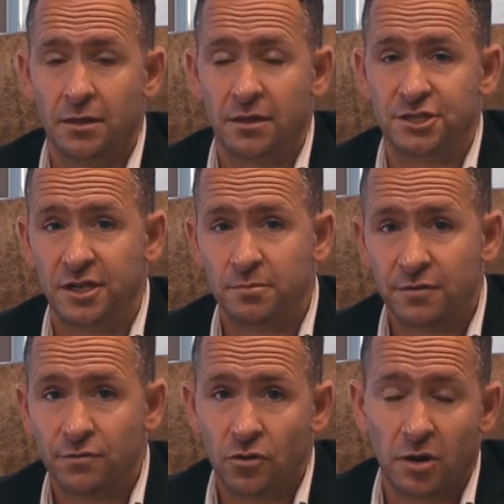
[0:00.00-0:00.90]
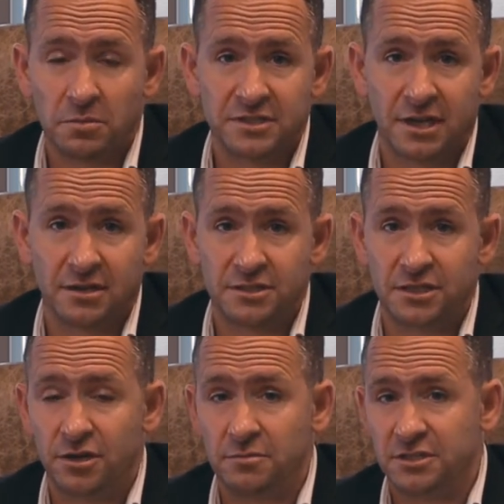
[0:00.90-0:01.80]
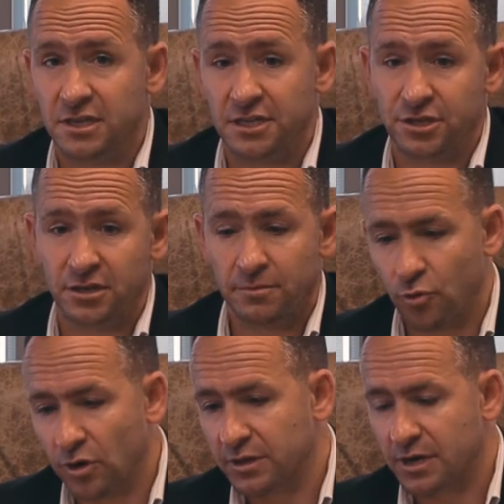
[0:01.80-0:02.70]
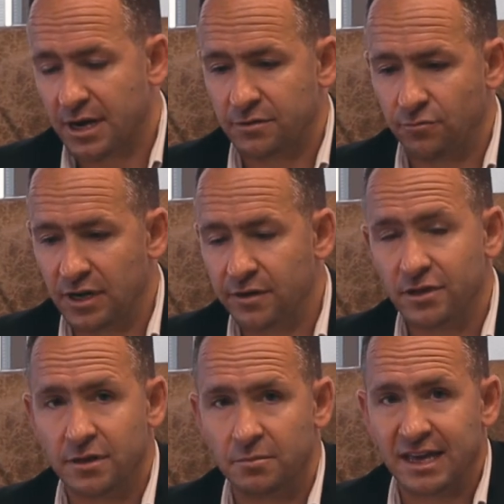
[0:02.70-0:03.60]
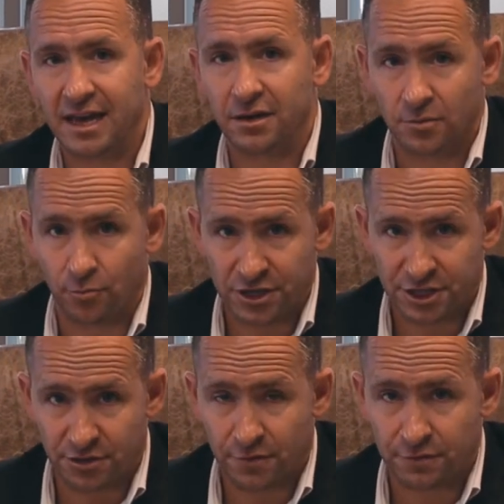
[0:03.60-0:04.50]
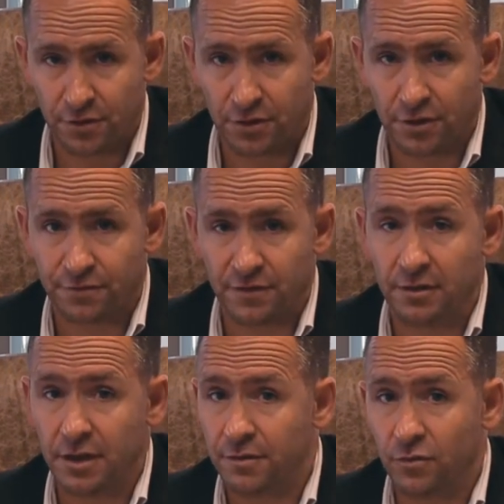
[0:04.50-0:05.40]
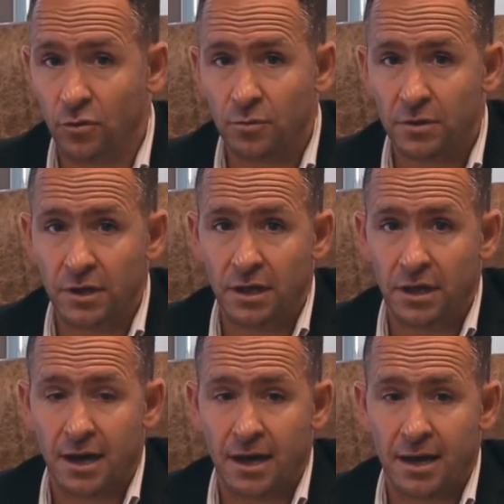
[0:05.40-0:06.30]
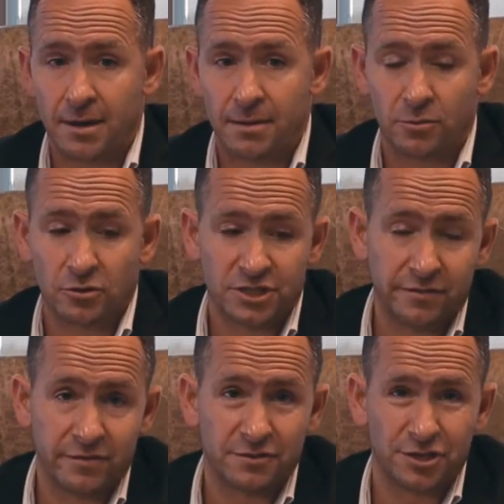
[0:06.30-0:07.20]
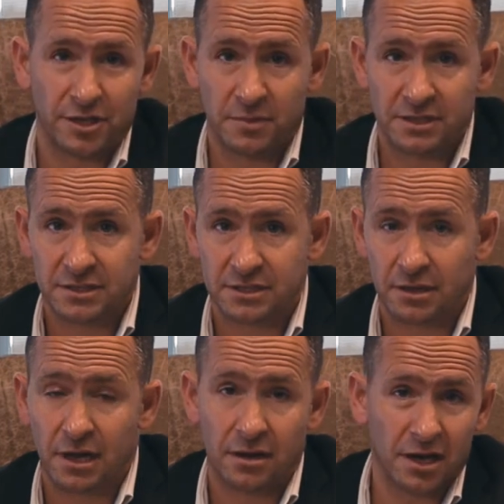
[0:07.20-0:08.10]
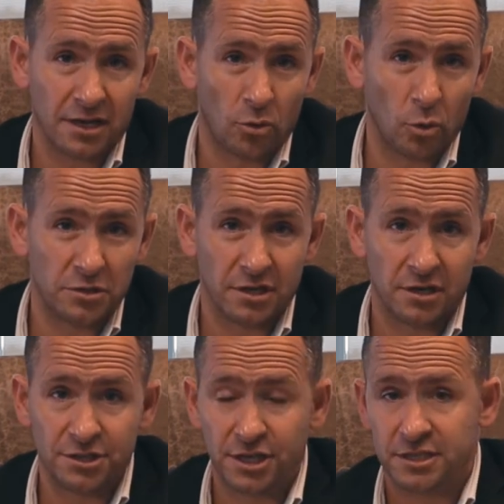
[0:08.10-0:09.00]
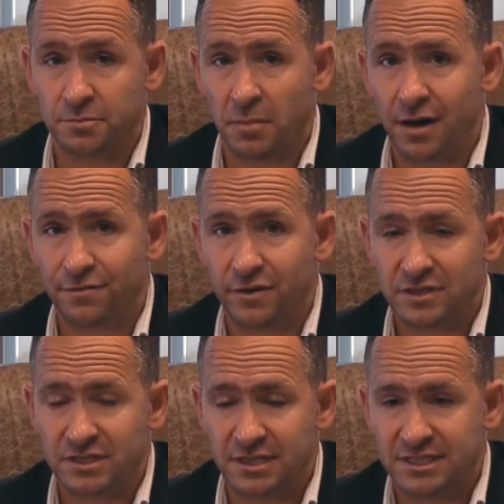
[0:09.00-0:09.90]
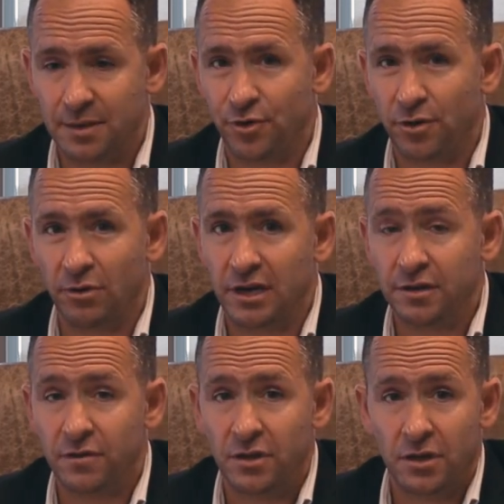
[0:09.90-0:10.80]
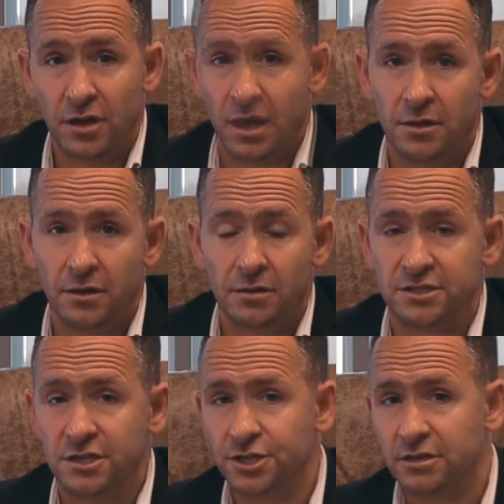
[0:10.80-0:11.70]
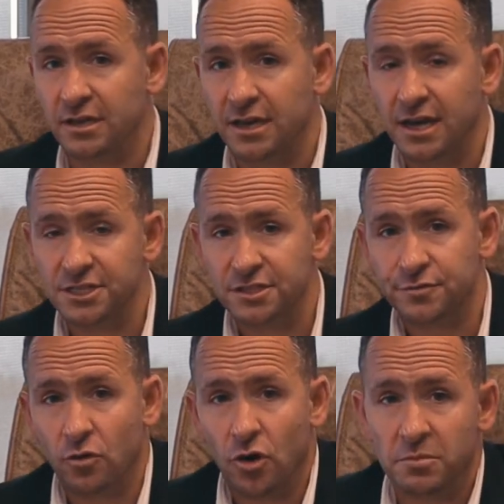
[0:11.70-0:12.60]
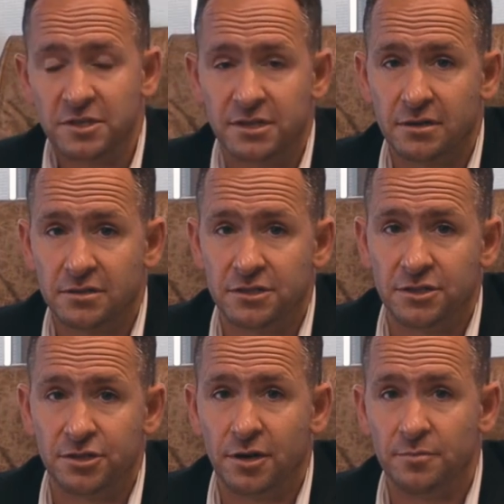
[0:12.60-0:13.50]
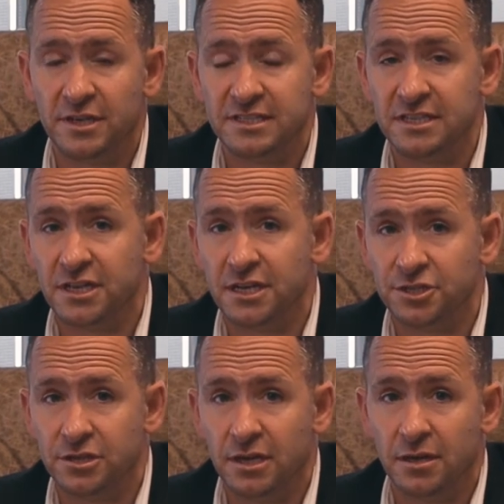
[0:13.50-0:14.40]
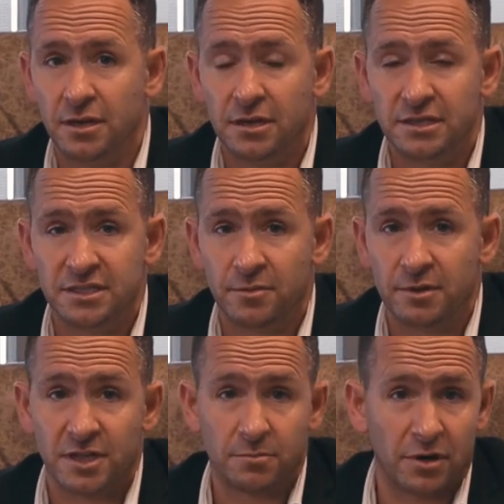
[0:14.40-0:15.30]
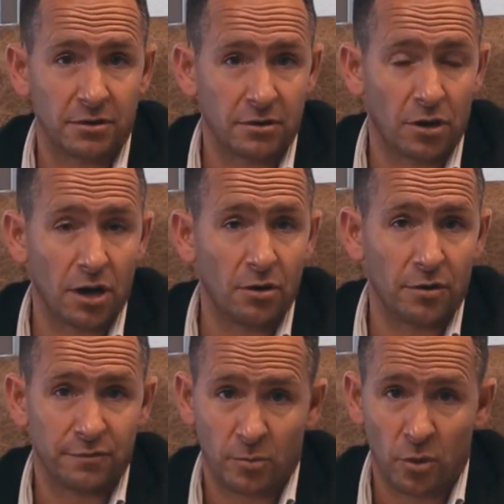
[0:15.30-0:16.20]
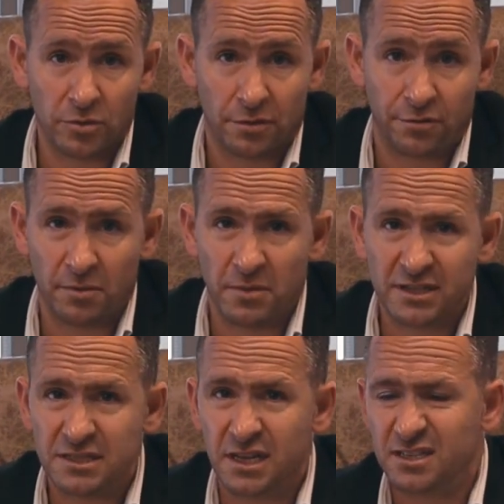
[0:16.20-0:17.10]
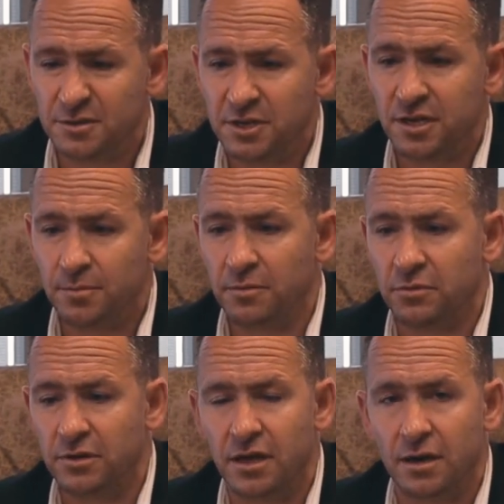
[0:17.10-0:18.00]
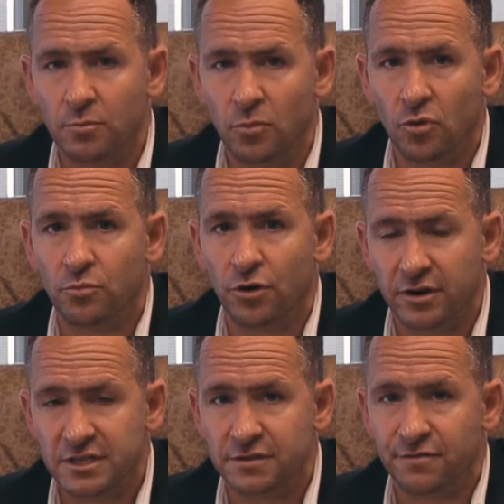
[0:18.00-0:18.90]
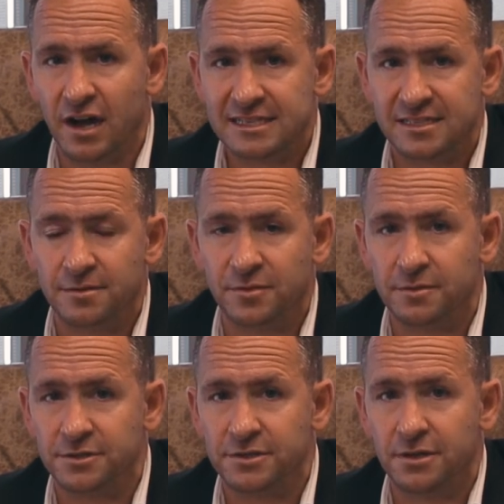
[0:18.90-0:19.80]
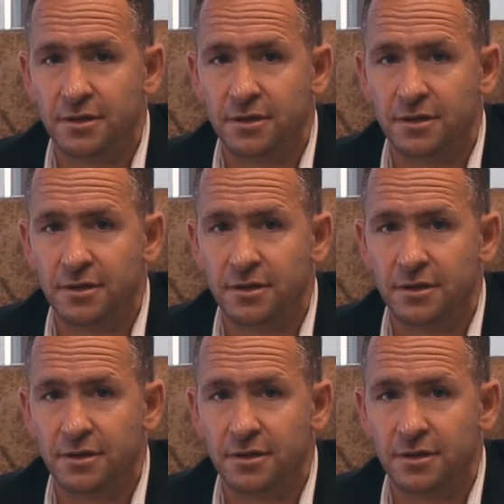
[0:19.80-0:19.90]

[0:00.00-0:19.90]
The treatment for carpal tunnel syndrome is essentially pointed at relieving the mechanical pressure of the nerve, and therefore conservative treatments like cortisone injections might give it temporary relief. The surgical indications for carpal tunnel syndrome is essentially symptoms that go on for more than 3 months, and especially people getting more progressive night symptoms.